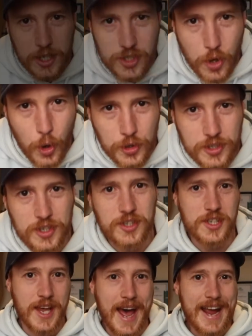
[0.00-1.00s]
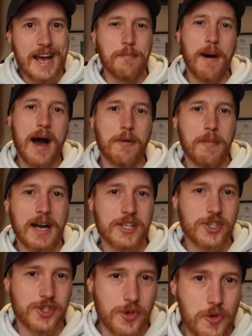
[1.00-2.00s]
to talk to you today about my
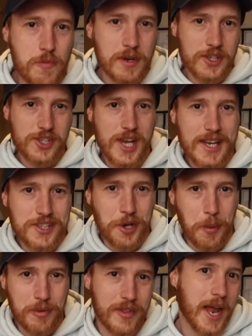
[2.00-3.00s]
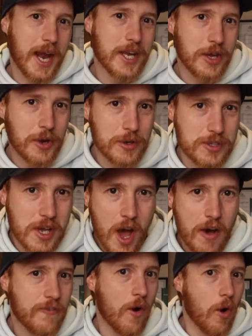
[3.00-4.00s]
Zoom setup that I use
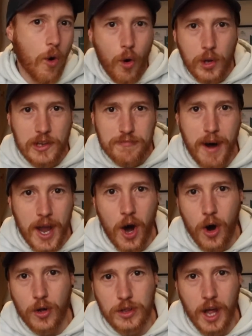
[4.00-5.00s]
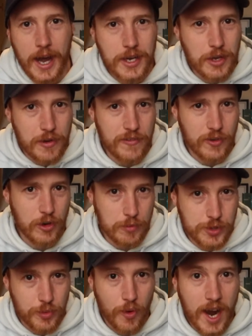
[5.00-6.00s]
for all of my online youth
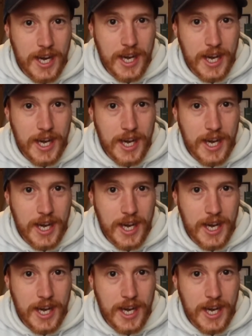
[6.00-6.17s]
groups right